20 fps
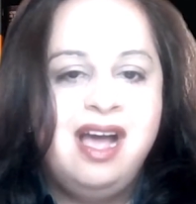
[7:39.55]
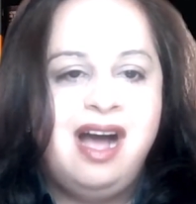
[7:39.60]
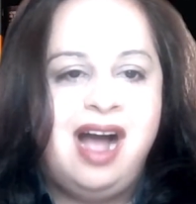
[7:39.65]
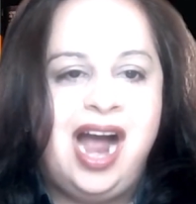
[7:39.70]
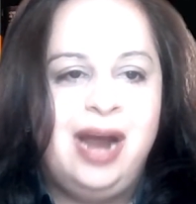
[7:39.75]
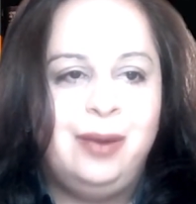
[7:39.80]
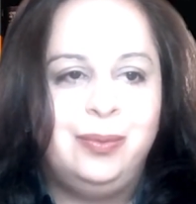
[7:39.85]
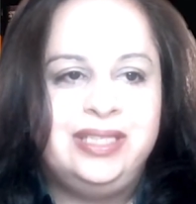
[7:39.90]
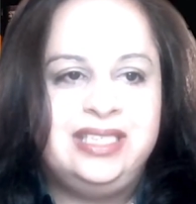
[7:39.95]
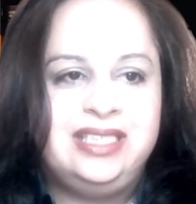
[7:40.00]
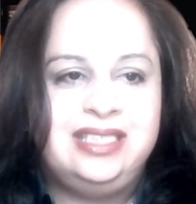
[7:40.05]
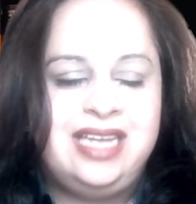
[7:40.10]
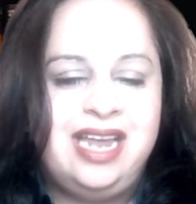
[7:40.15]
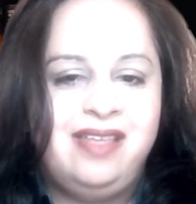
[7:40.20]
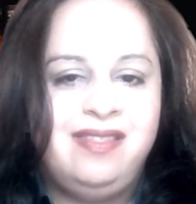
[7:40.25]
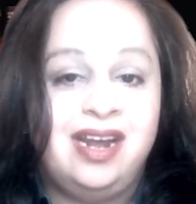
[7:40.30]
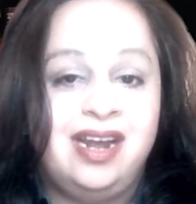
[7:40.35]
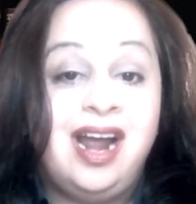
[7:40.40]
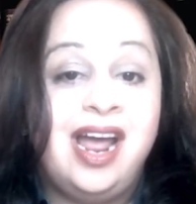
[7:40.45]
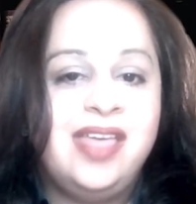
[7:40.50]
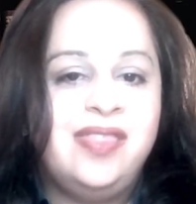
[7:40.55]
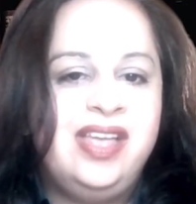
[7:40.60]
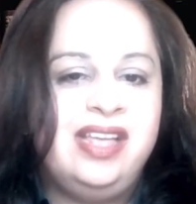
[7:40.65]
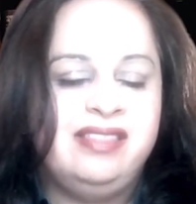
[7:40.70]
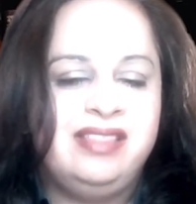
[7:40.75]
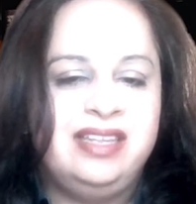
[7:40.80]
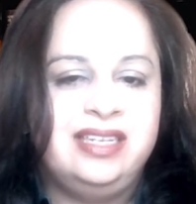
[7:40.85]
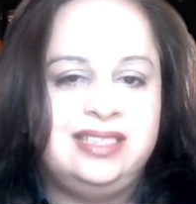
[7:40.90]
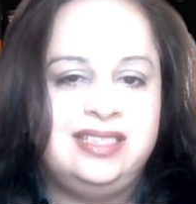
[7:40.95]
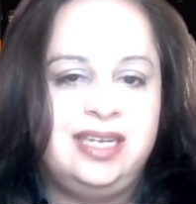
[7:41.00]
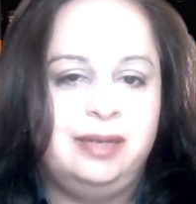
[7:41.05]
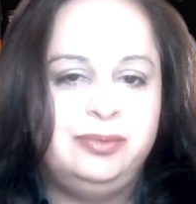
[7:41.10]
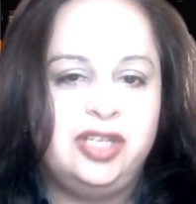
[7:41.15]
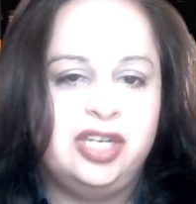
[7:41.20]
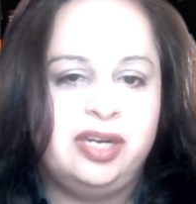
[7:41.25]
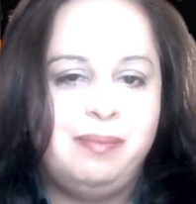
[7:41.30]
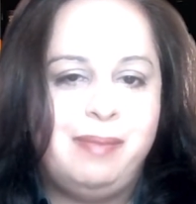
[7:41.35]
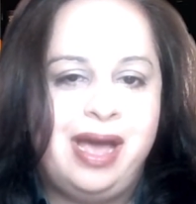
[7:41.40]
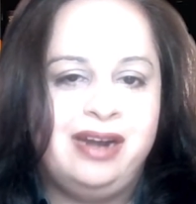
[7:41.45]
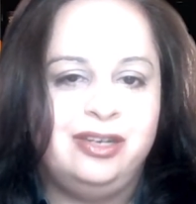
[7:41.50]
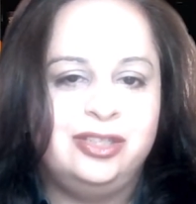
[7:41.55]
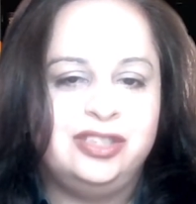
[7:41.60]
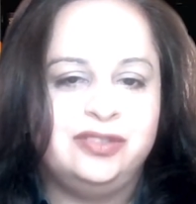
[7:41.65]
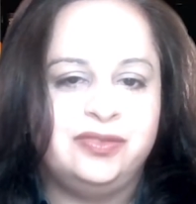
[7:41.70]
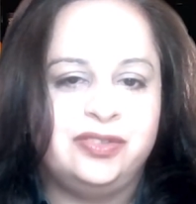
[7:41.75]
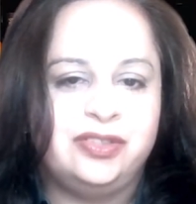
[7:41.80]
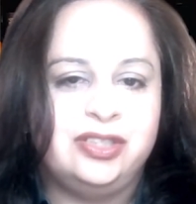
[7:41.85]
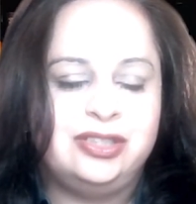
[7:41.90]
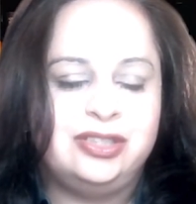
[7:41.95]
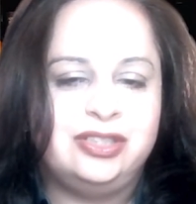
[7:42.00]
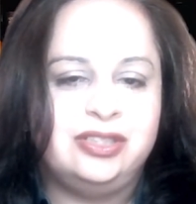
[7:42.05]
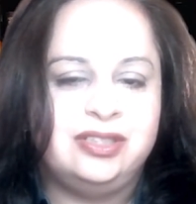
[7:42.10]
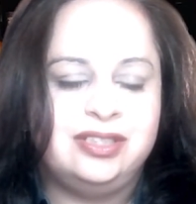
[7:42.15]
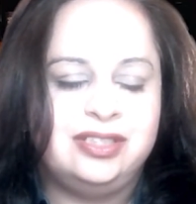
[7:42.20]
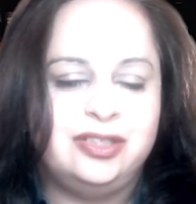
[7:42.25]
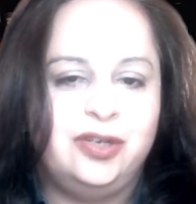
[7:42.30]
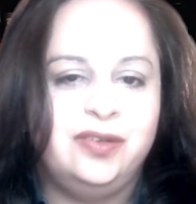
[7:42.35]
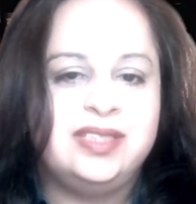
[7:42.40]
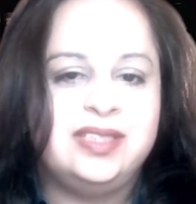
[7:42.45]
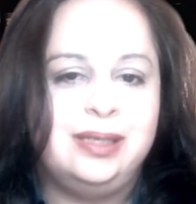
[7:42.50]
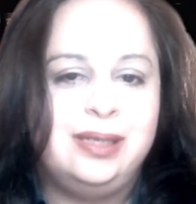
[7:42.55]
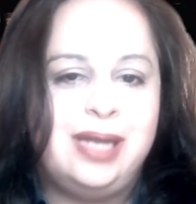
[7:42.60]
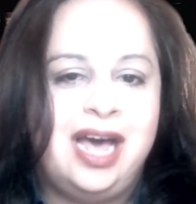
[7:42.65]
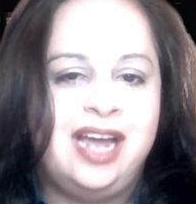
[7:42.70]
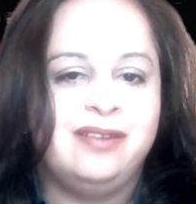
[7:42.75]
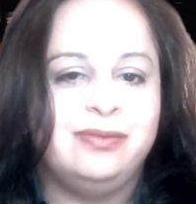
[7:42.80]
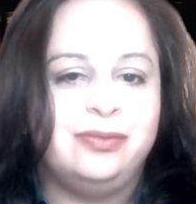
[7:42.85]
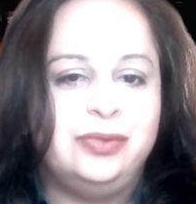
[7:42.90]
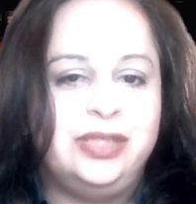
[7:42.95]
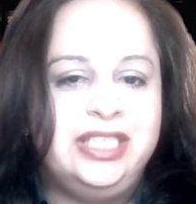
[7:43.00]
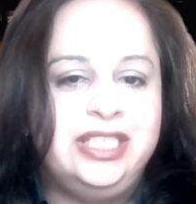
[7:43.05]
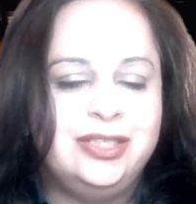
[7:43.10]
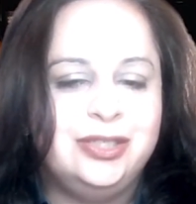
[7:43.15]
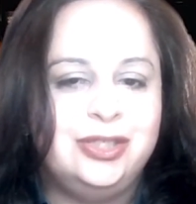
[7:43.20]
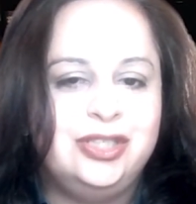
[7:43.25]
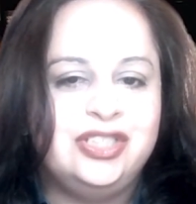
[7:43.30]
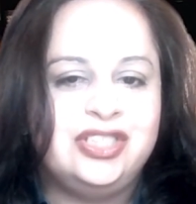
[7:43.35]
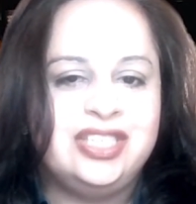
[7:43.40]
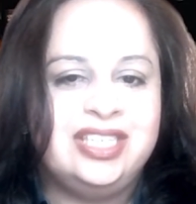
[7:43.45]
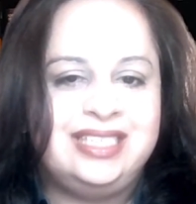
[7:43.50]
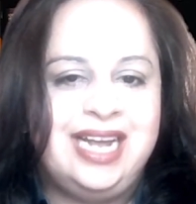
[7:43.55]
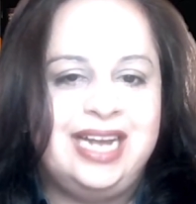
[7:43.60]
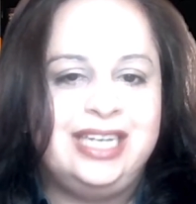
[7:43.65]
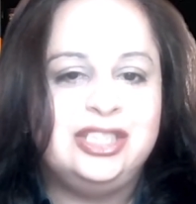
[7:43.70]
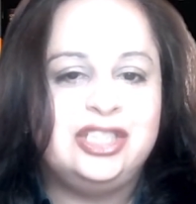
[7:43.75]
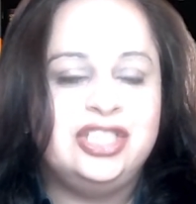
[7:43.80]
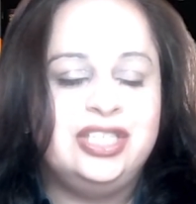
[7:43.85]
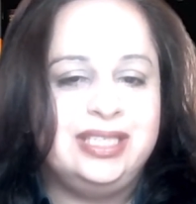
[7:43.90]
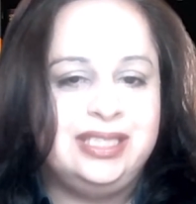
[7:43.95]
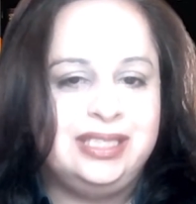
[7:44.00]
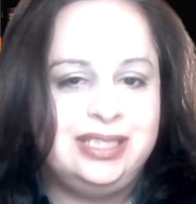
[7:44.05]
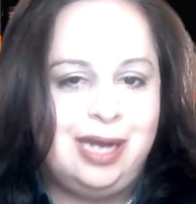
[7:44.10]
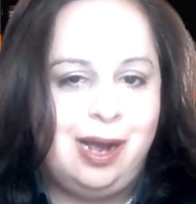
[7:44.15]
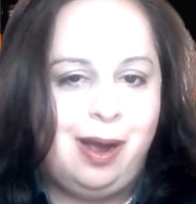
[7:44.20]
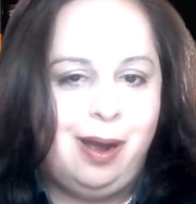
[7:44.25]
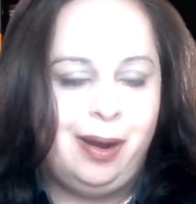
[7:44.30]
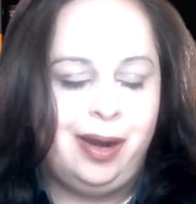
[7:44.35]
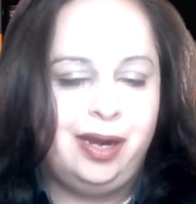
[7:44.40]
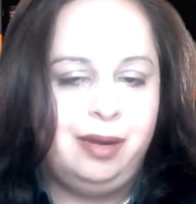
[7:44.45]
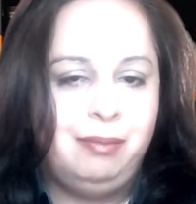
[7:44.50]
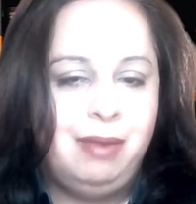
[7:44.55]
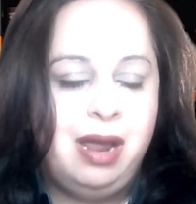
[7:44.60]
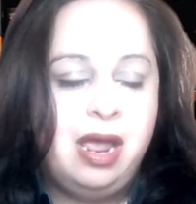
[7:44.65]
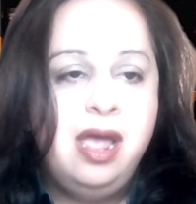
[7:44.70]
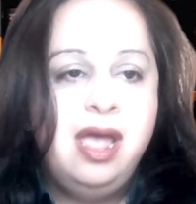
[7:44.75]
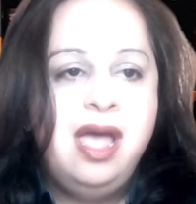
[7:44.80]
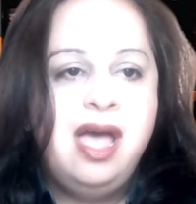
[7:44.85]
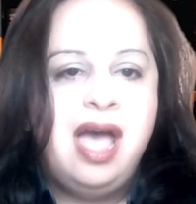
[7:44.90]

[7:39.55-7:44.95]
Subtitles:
I would say that I think this subject matter deserves a lot of research, attention, and time.